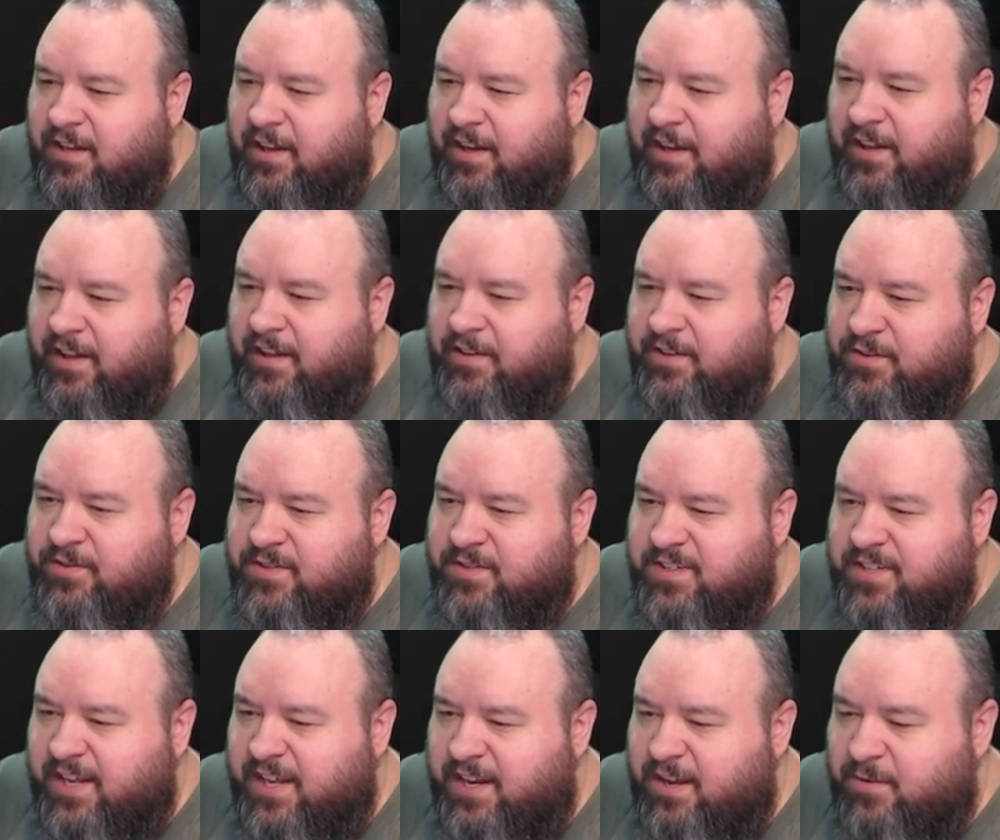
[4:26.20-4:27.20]
I'll use
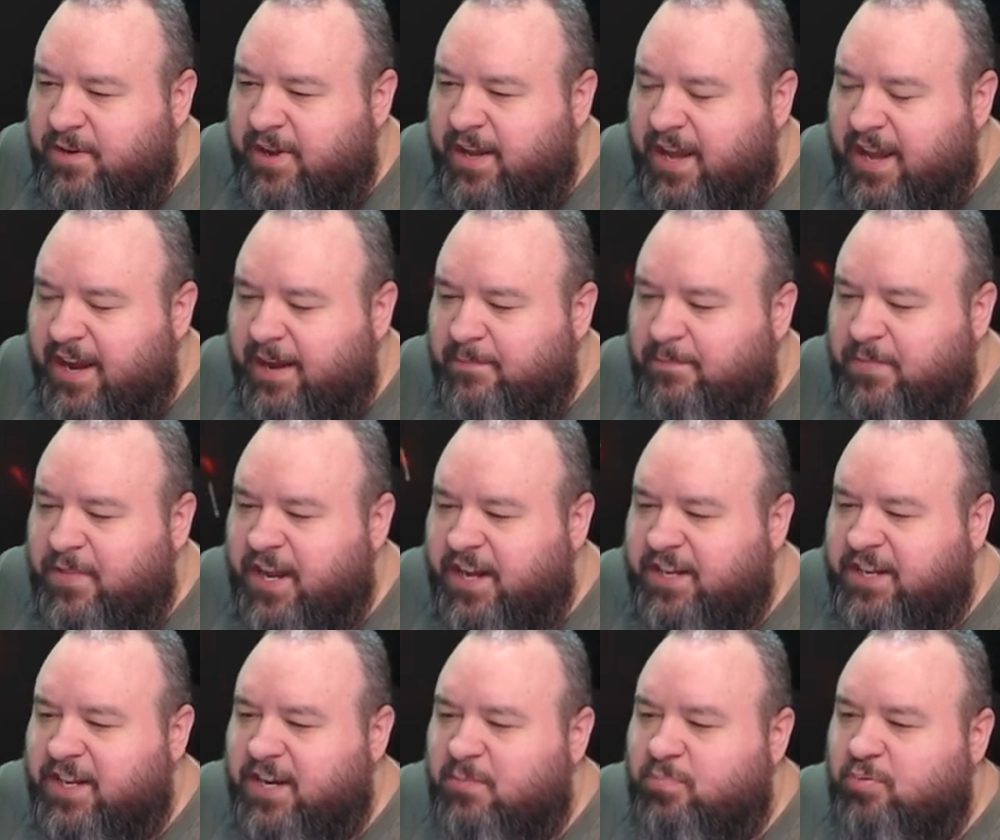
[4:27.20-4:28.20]
it anyway. I'm
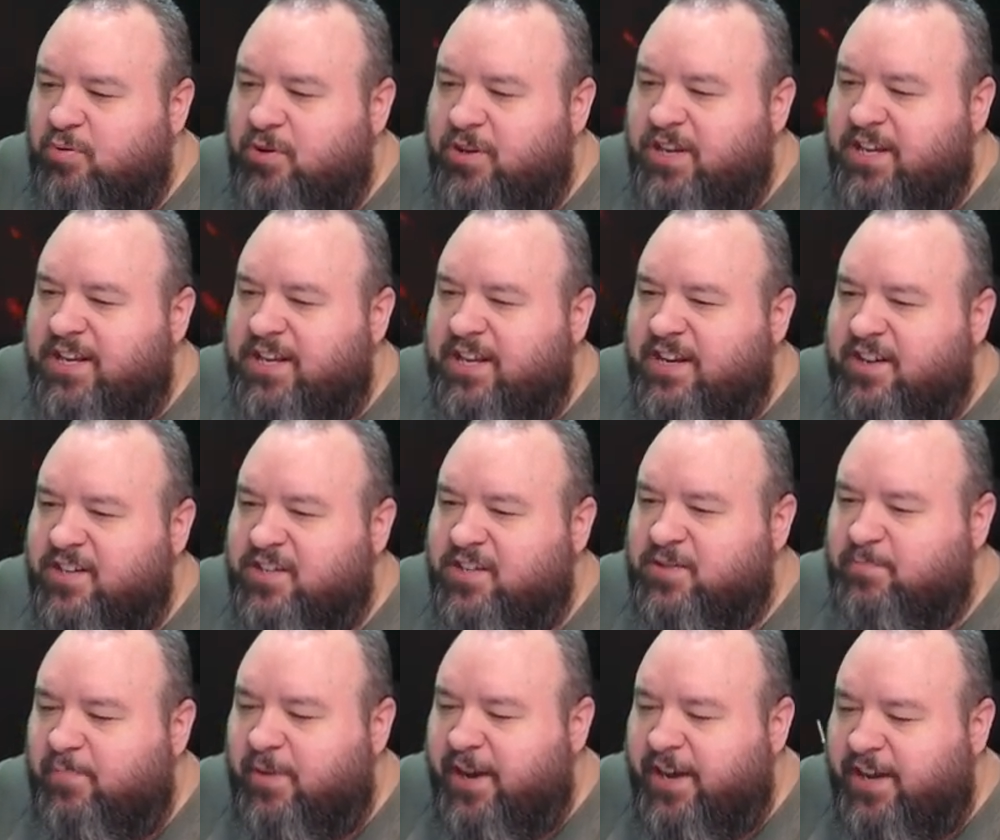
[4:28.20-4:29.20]
not gonna put it in a
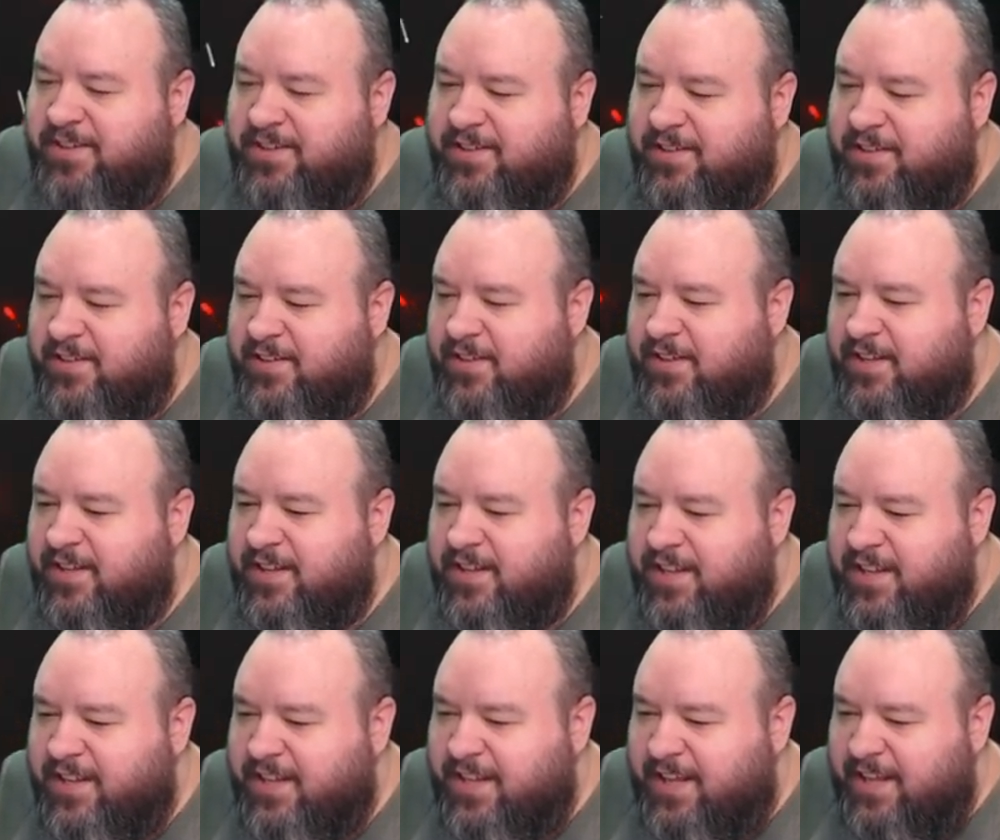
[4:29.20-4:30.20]
spot
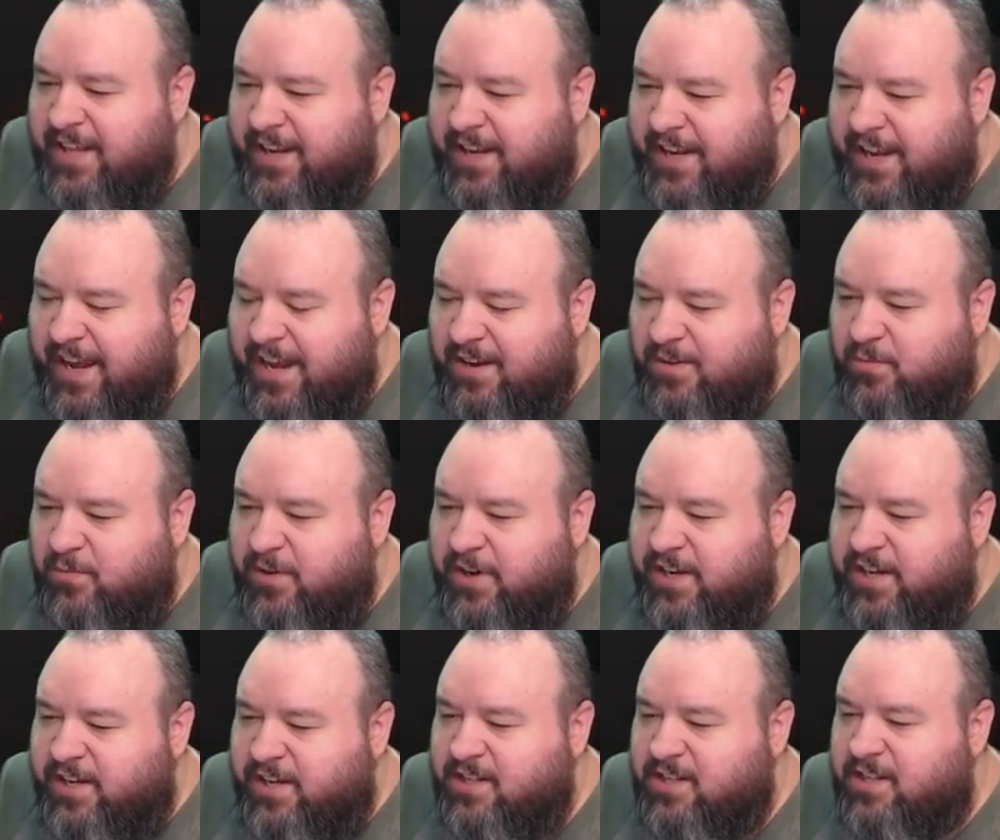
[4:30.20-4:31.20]
that
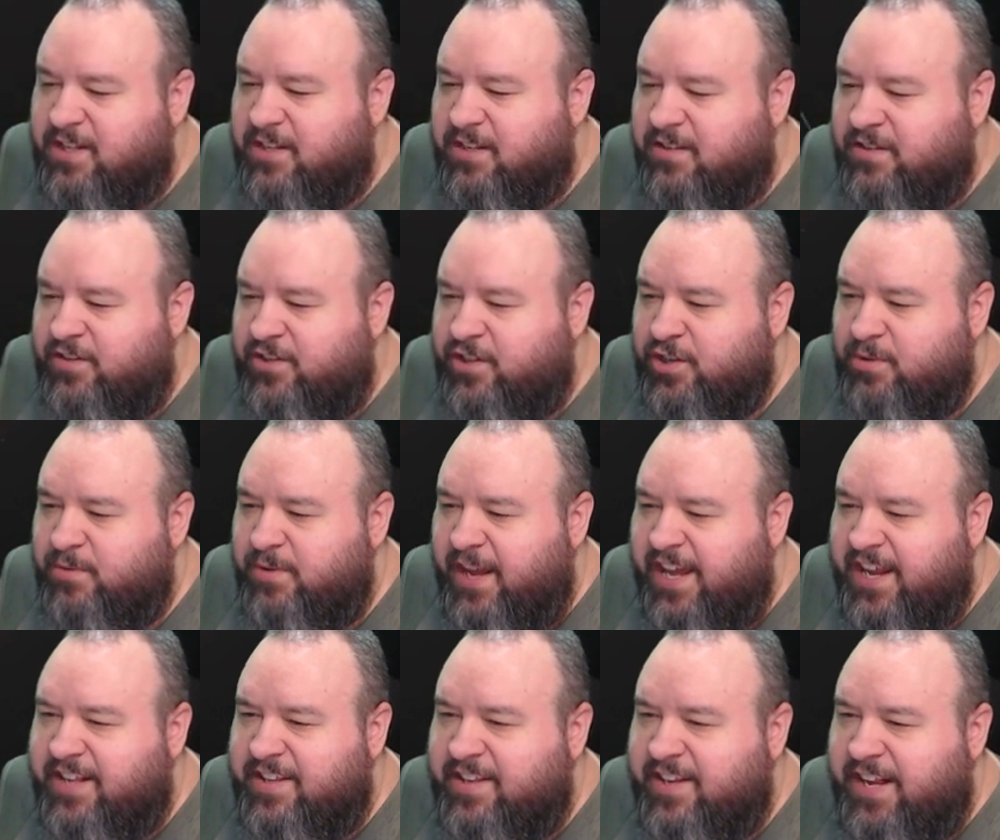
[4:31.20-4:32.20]
will do
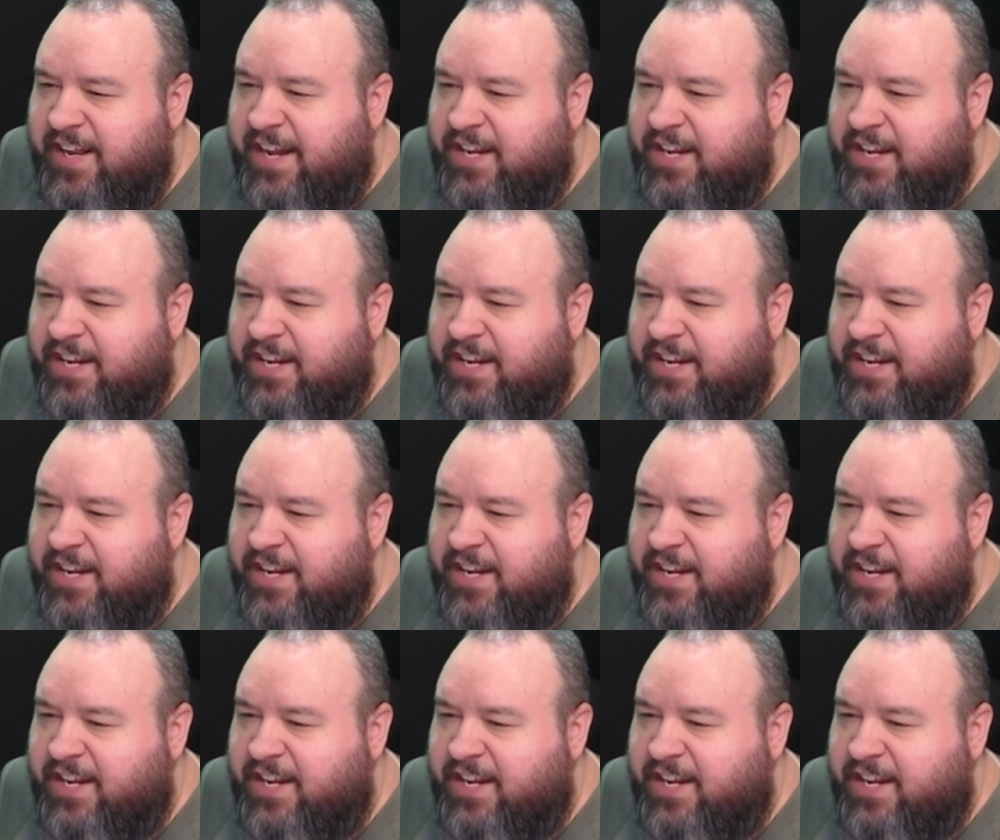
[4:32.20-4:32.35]
anything.